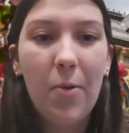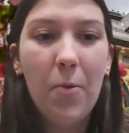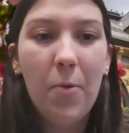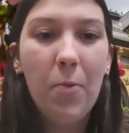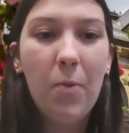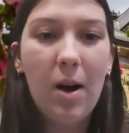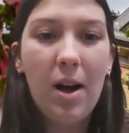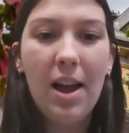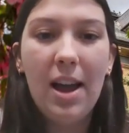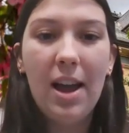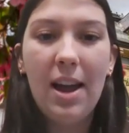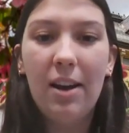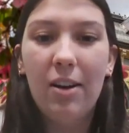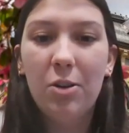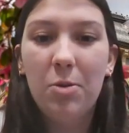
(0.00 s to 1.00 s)
what
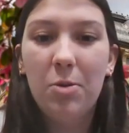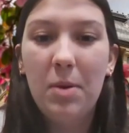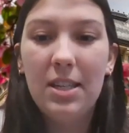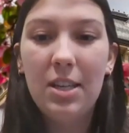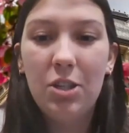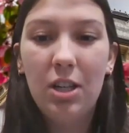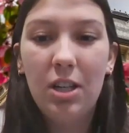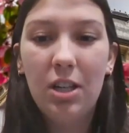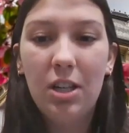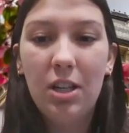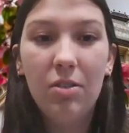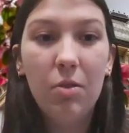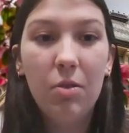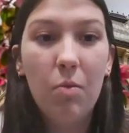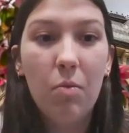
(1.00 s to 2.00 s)
aerospace
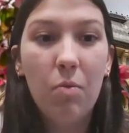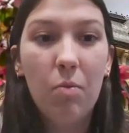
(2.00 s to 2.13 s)
engineers